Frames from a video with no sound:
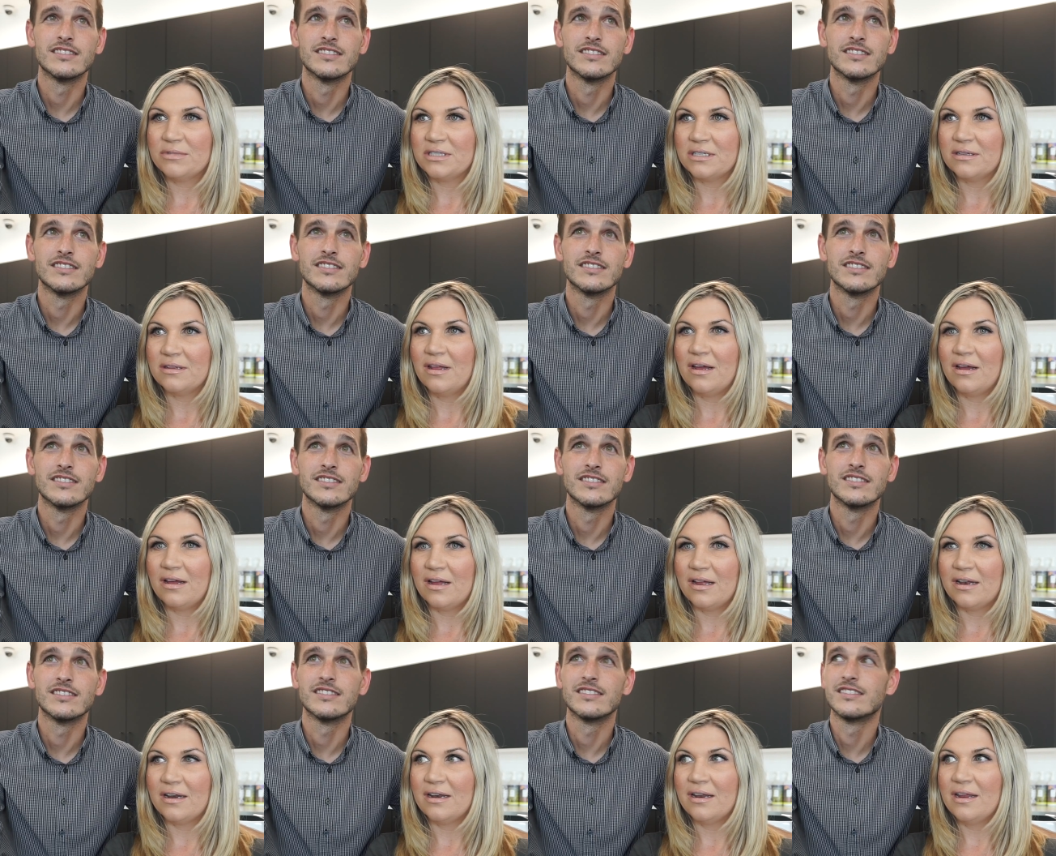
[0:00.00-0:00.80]

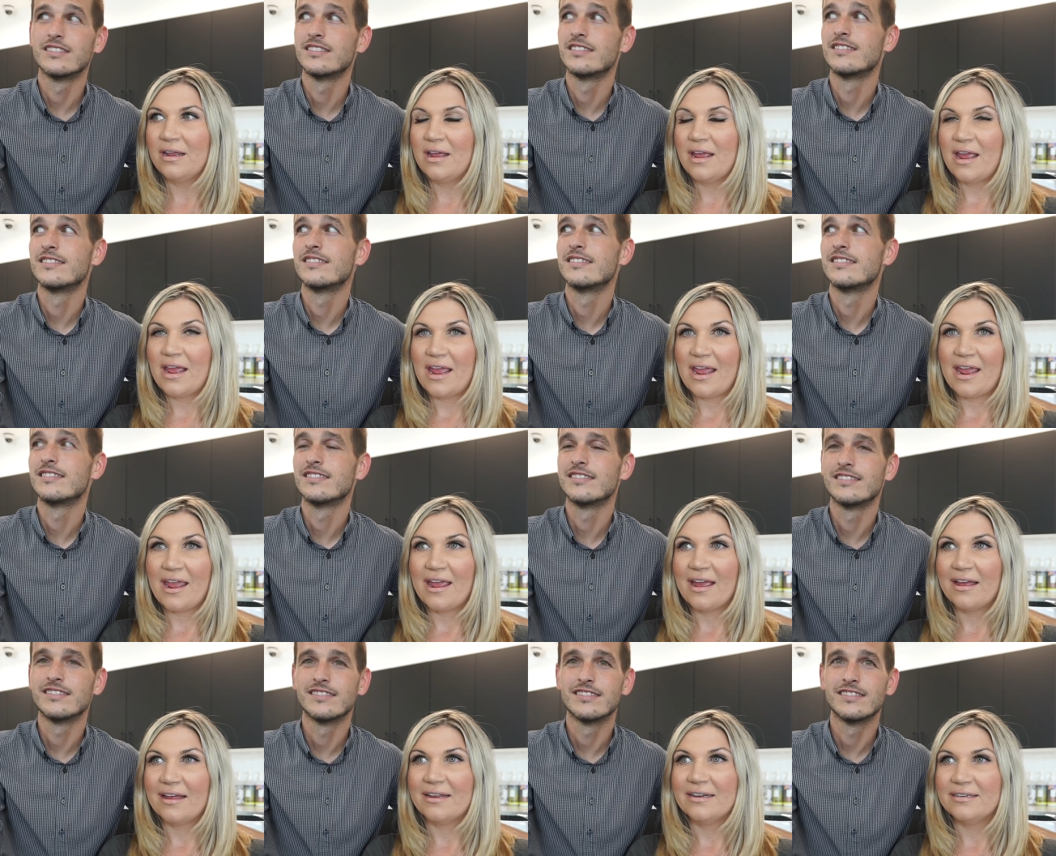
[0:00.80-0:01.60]
Speaker 1: salon,
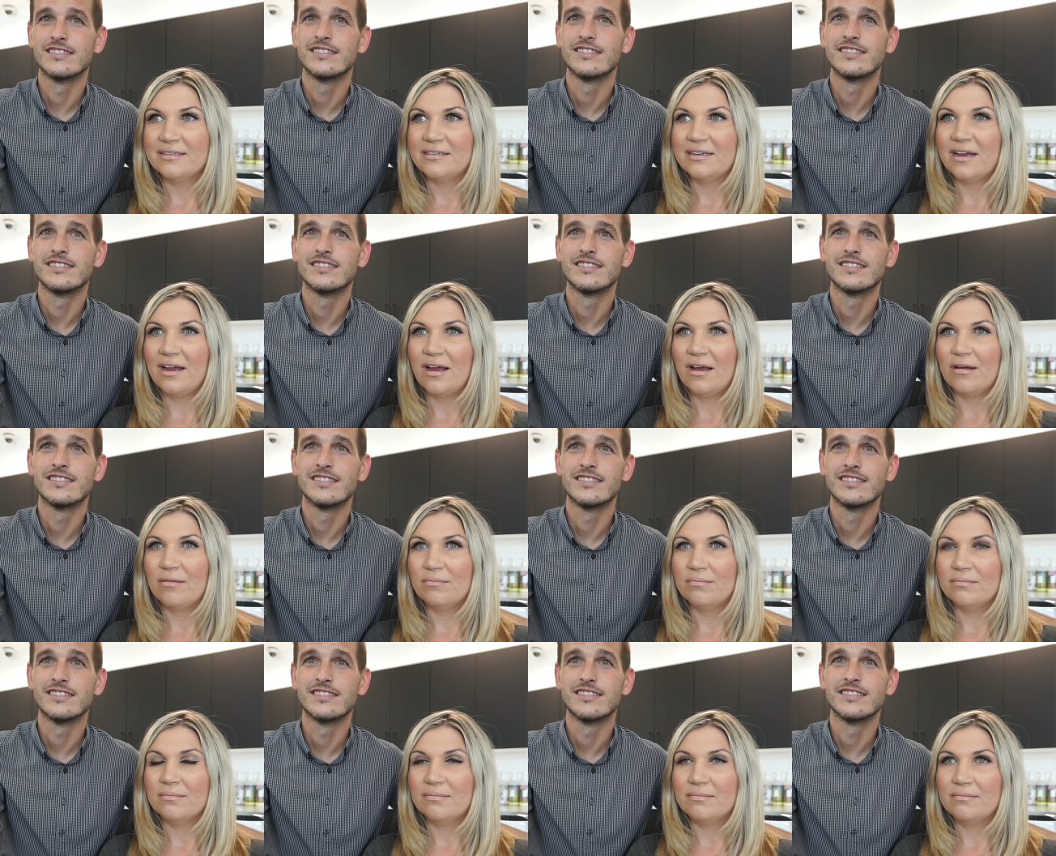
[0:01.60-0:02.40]
and
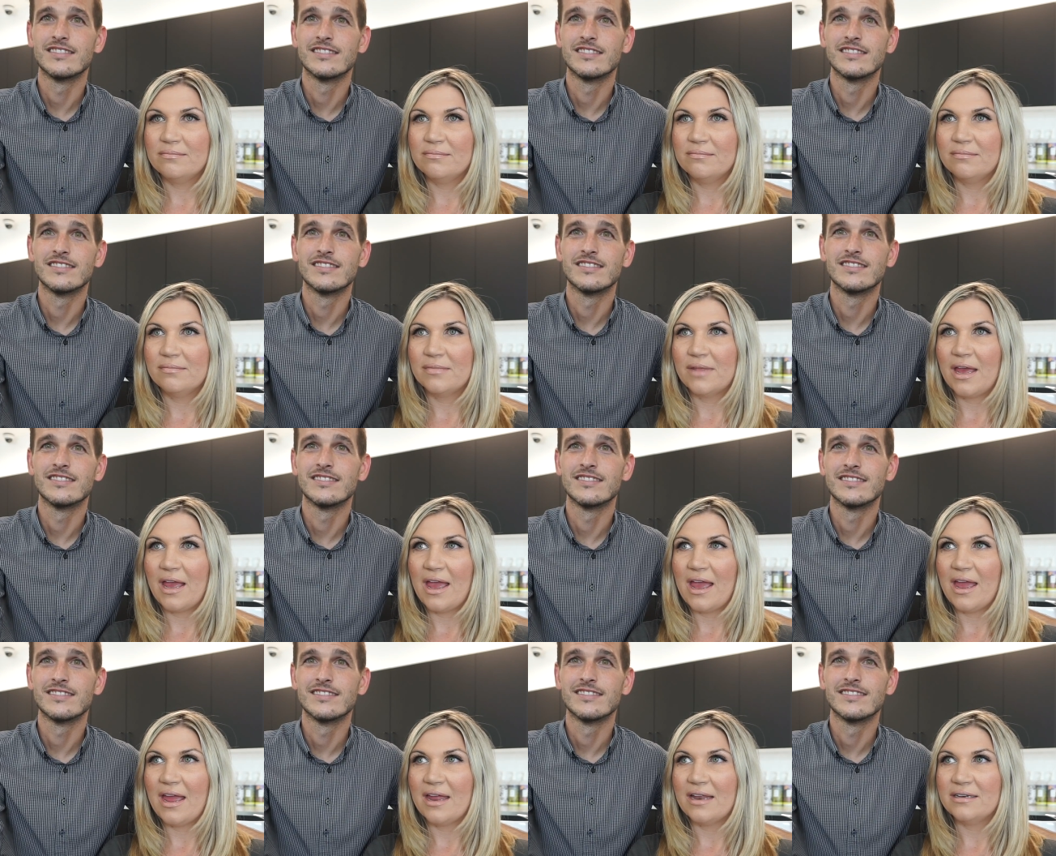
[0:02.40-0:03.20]
um,
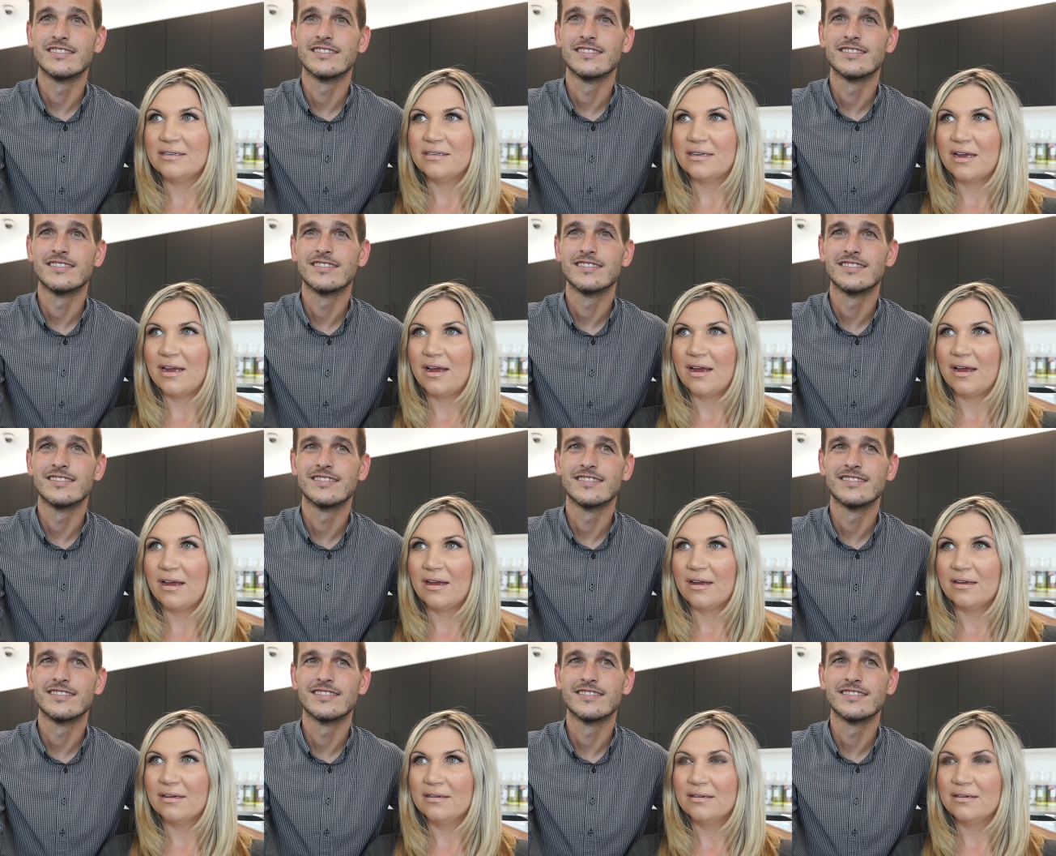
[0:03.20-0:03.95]
and uh,